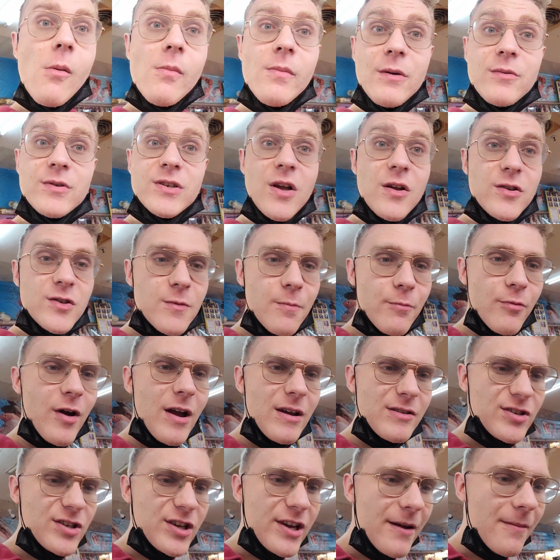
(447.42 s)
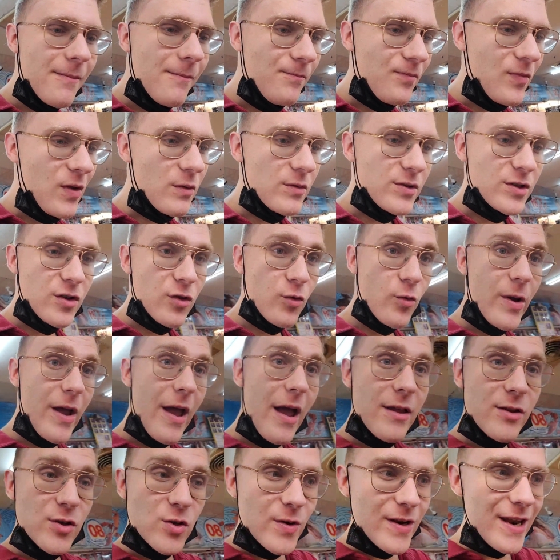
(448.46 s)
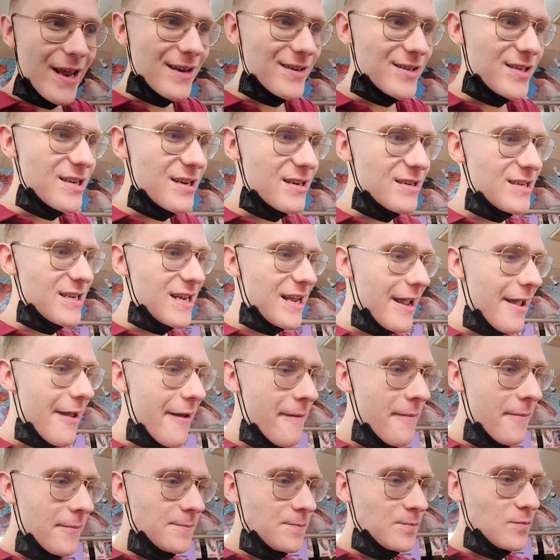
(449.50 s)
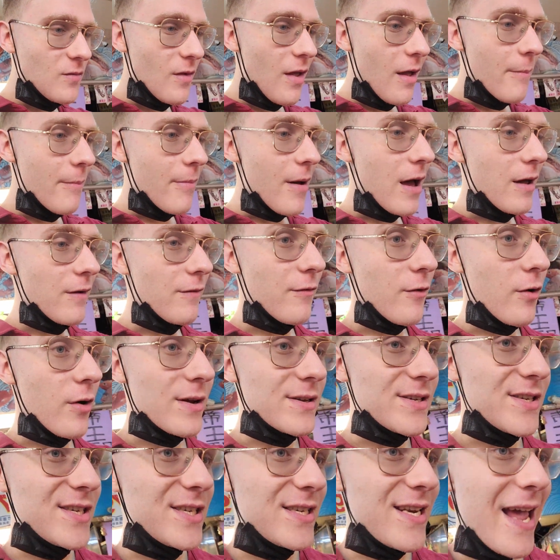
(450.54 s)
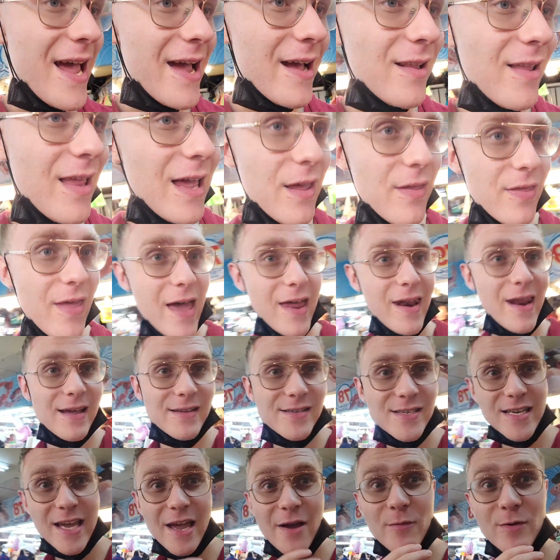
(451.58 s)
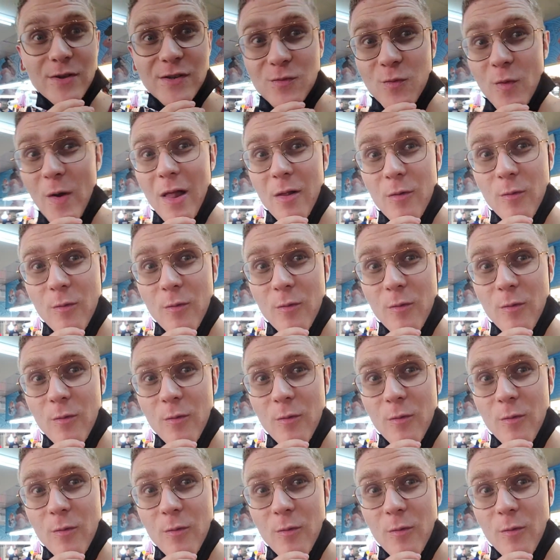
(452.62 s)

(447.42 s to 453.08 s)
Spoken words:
It was also pricey. It was 300 NTD. But for a snack like that, I'd say it was well